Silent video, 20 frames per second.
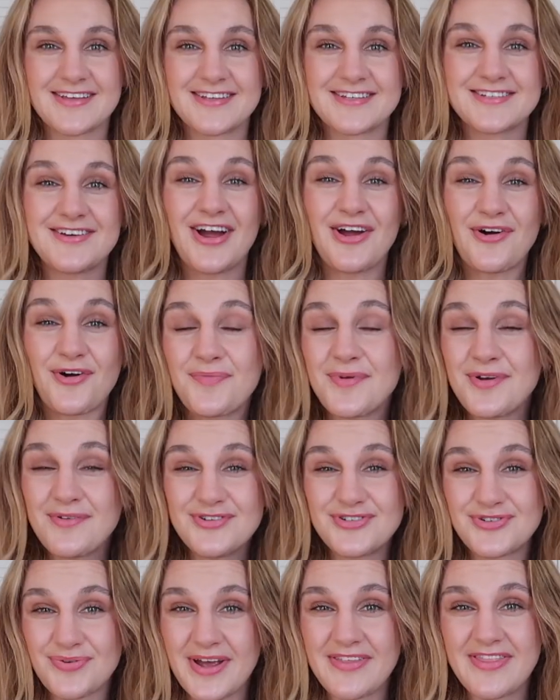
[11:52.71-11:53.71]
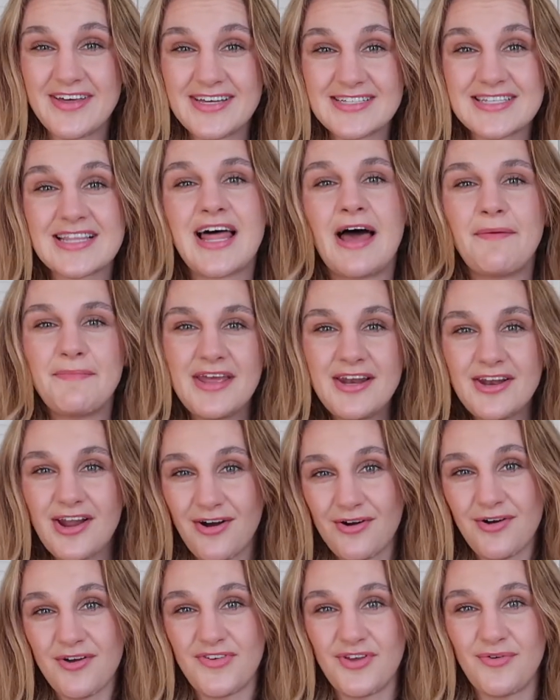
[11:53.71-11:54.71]
So I hope you enjoyed this. Let me
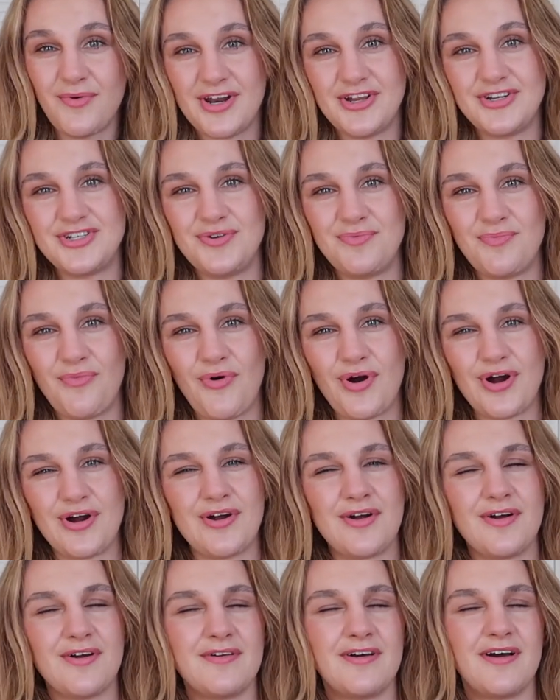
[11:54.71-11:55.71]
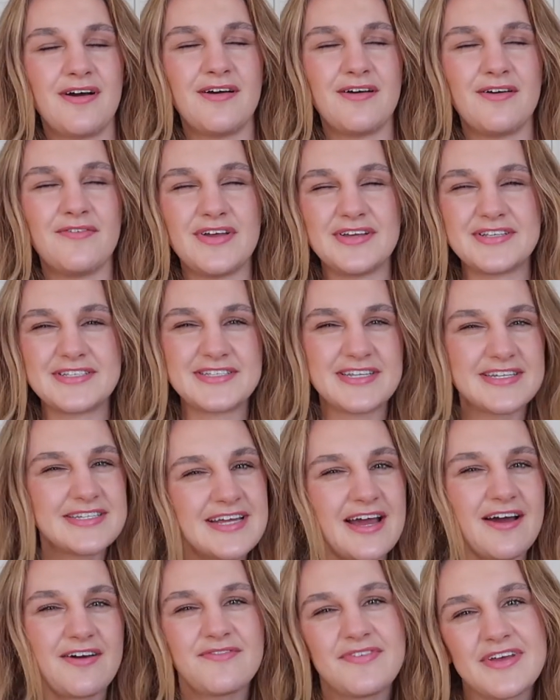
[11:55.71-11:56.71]
know if you want to do more of
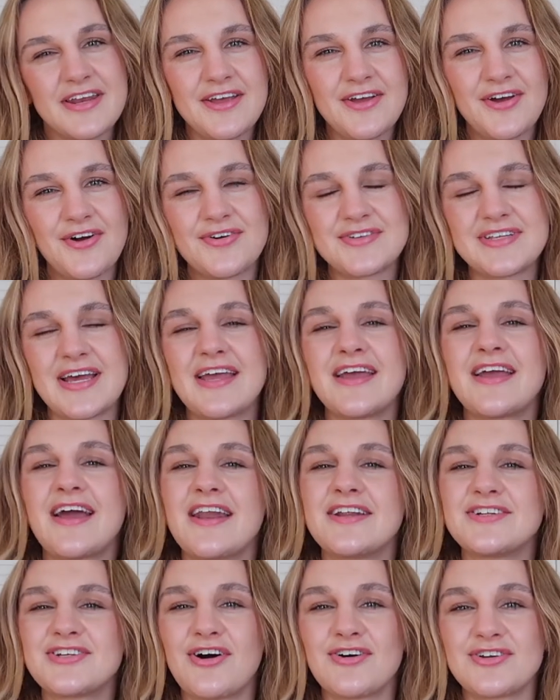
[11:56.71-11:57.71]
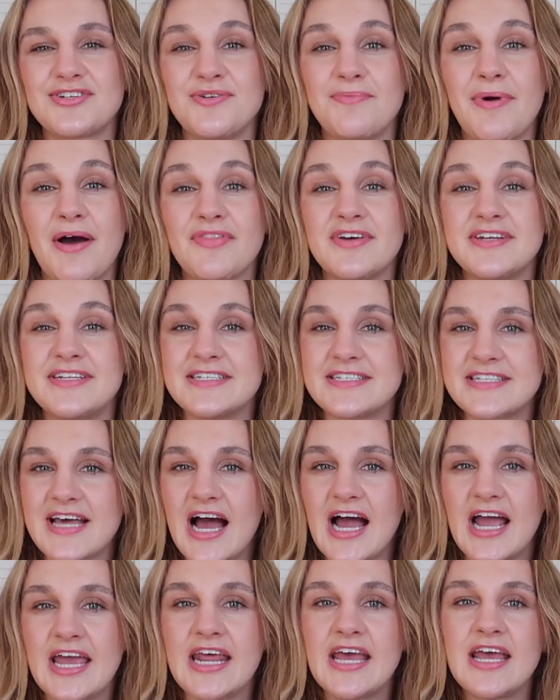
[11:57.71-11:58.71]
sit-down videos. I can kind of talk to you about the
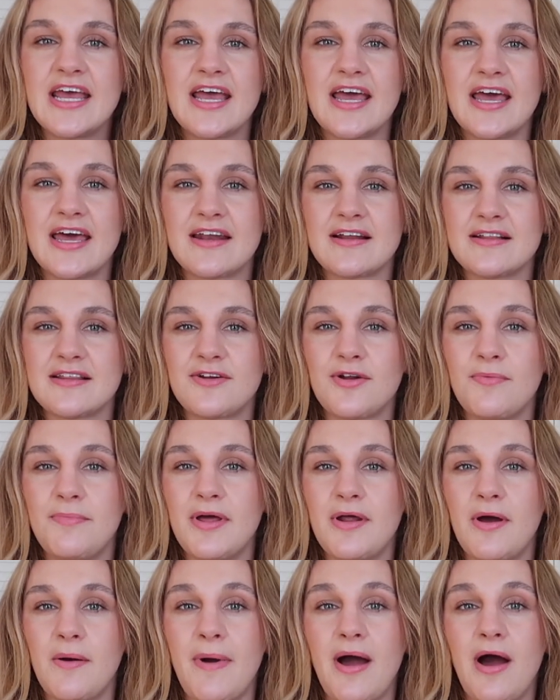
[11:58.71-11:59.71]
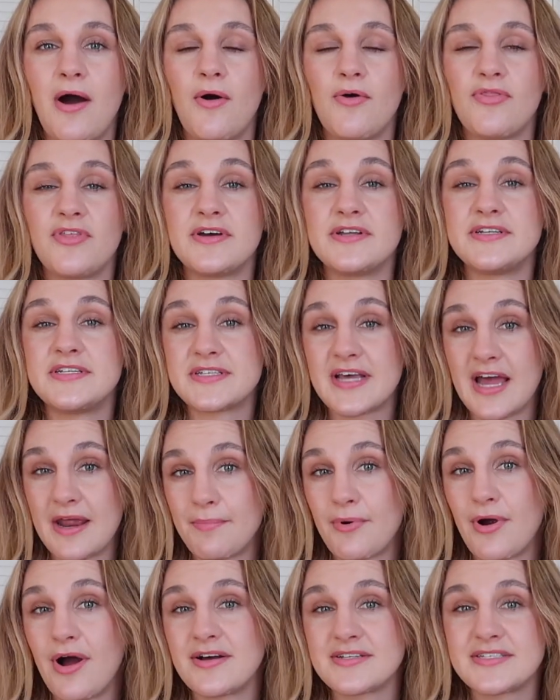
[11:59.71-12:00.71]
design and a little bit about the
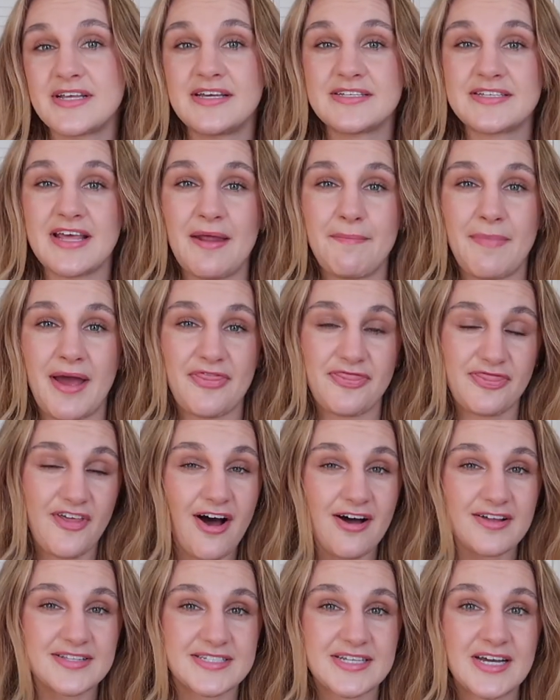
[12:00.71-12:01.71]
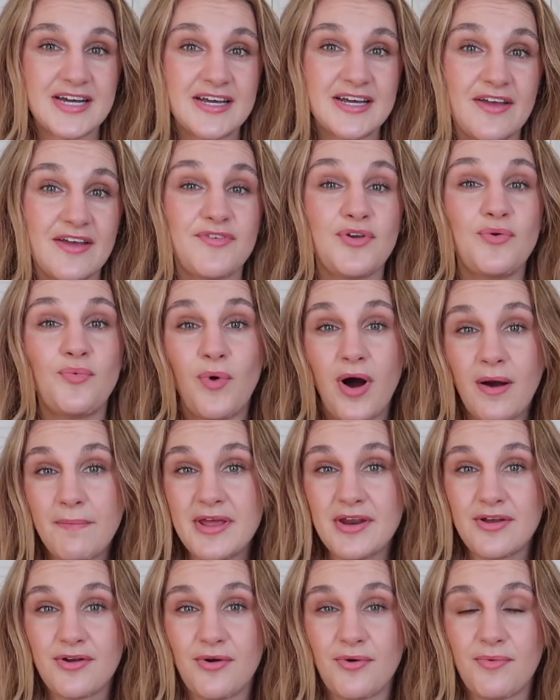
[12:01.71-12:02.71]
design process and my thoughts. If you want
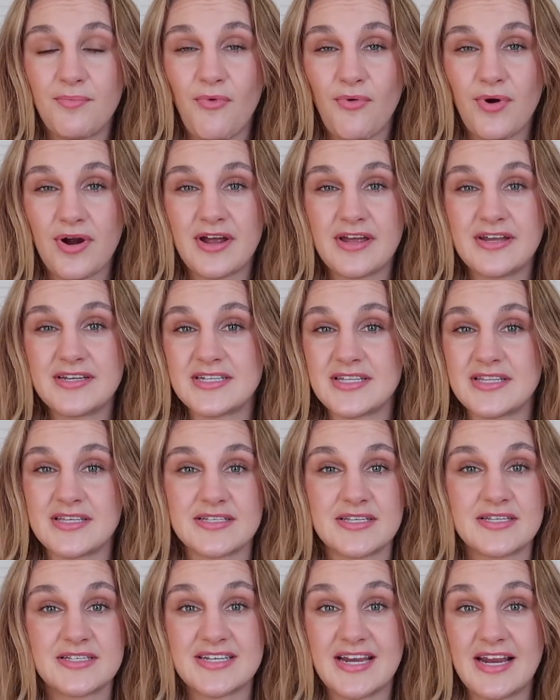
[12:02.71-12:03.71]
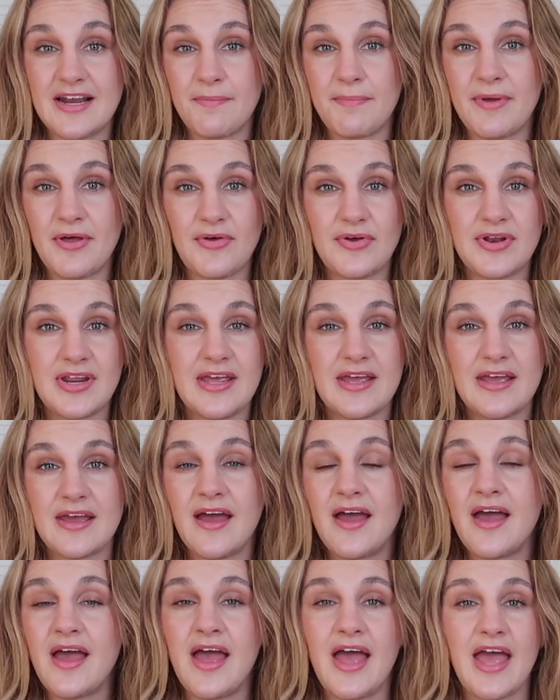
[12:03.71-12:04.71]
me to go more into the sustainability
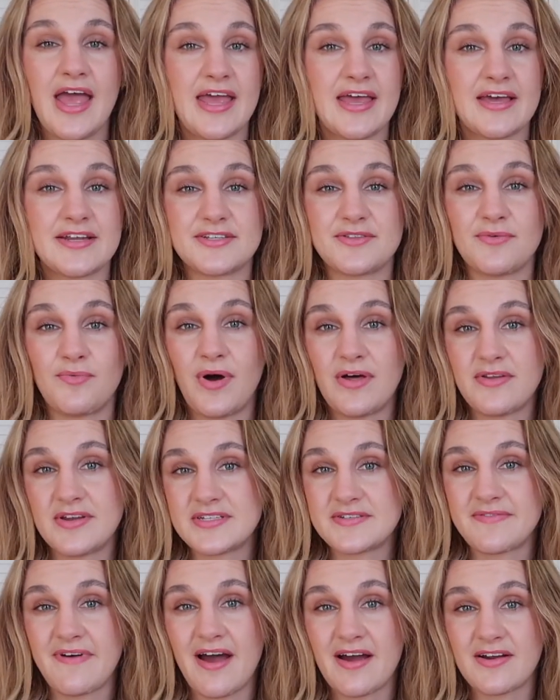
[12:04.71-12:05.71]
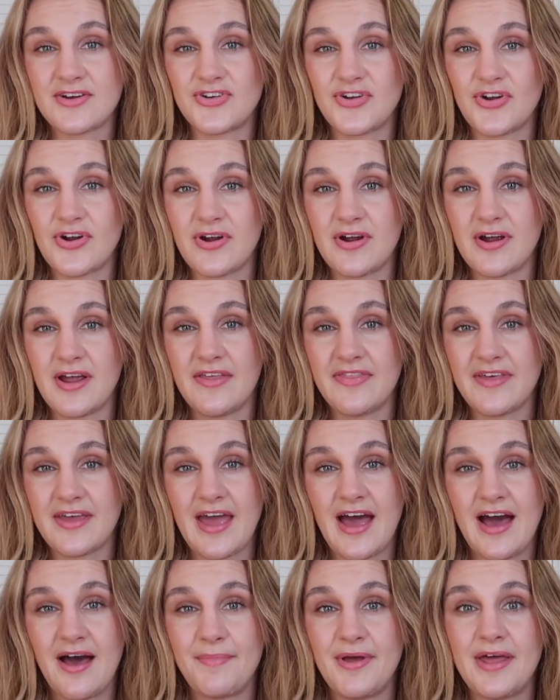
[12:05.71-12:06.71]
and the wellness factor in the
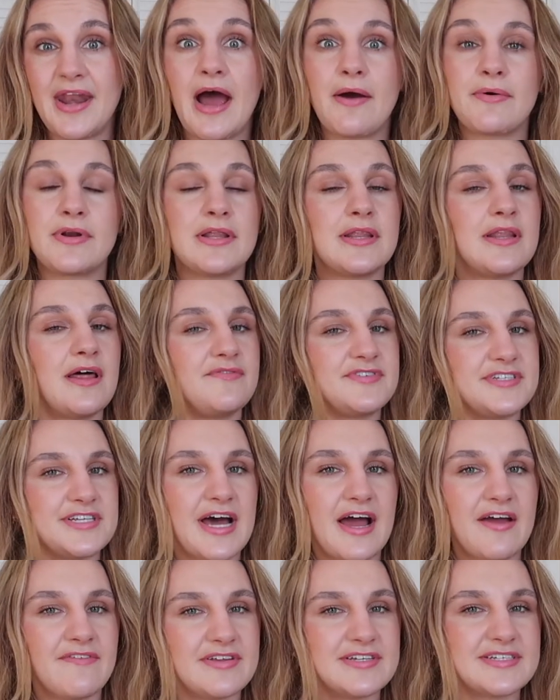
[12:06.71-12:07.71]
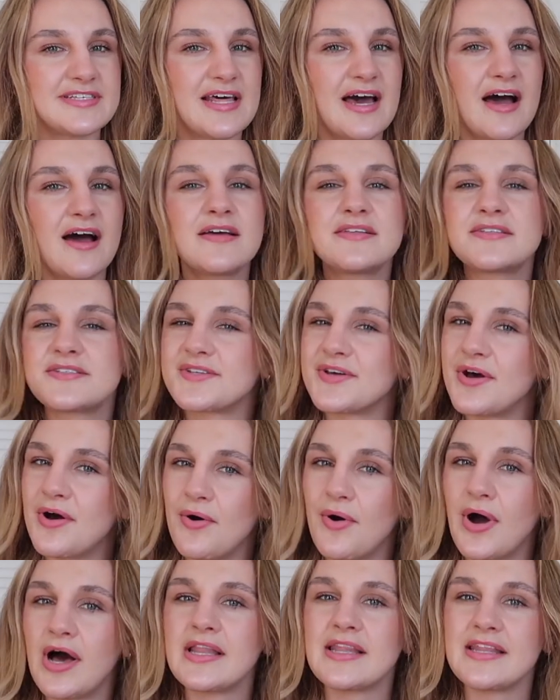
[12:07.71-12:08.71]
cabin, I would love to dive into that.
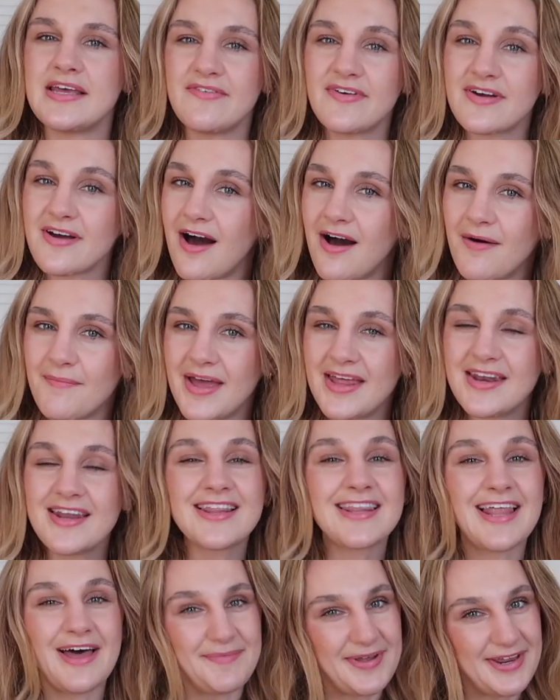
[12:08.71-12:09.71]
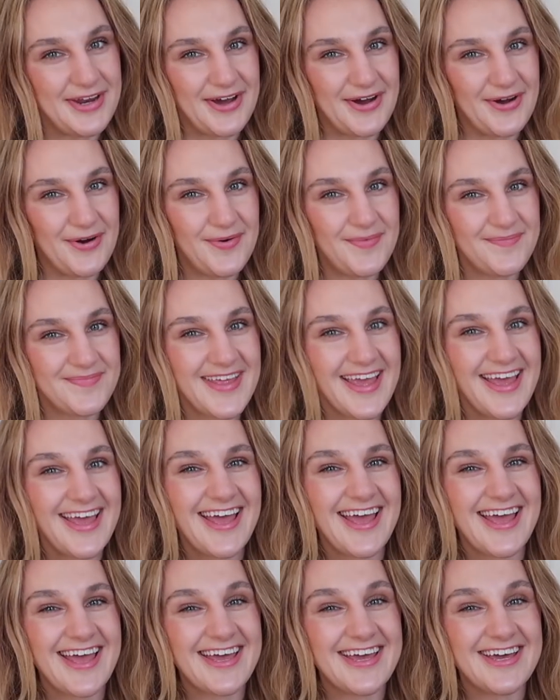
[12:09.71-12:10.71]
So leave a comment, let me know.
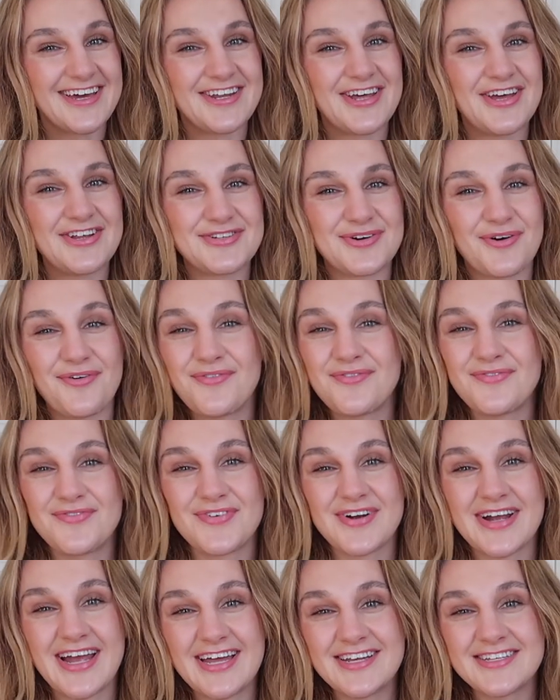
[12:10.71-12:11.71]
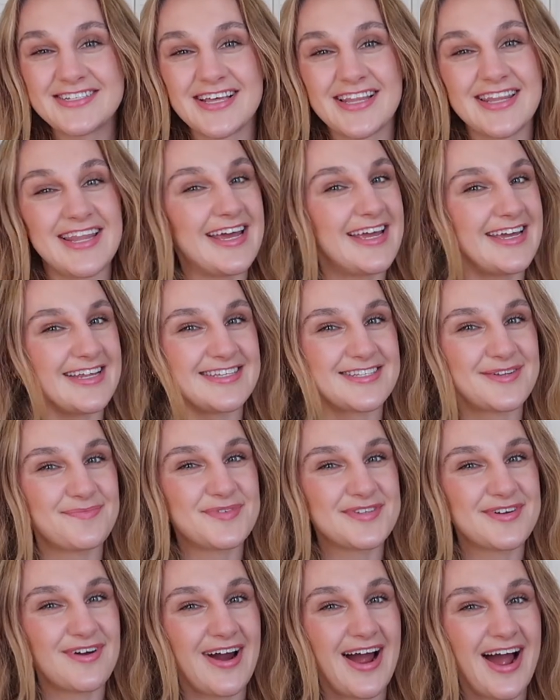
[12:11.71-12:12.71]
And don't forget to like and
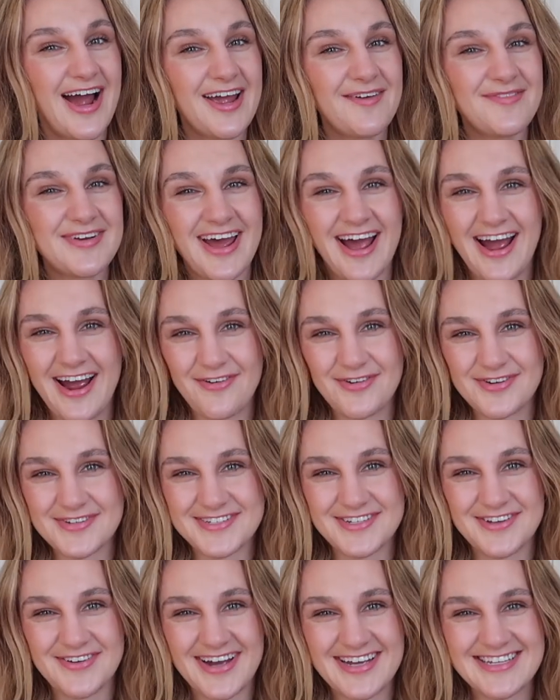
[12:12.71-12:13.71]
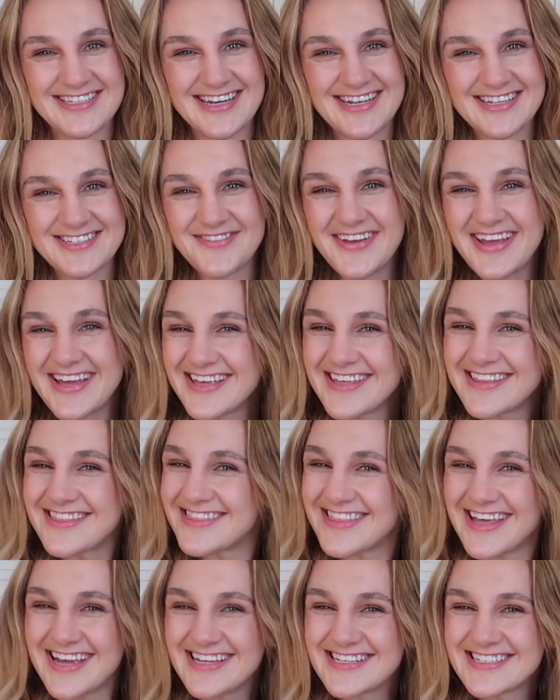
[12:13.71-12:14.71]
subscribe. I will see you guys next week.
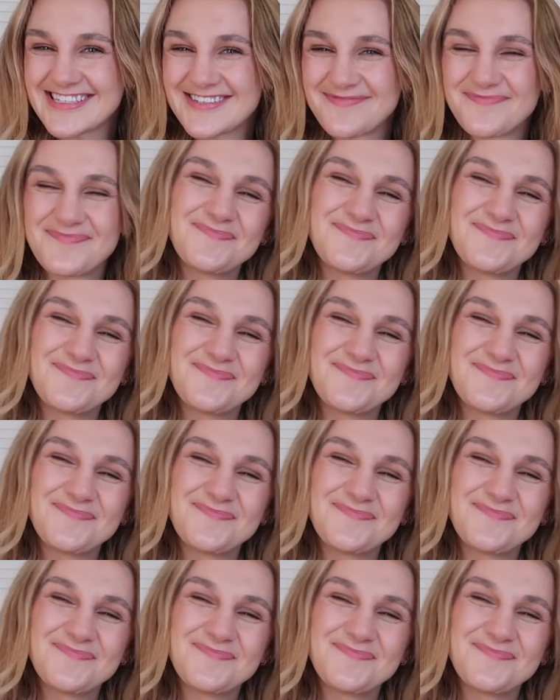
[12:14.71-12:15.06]
Thanks.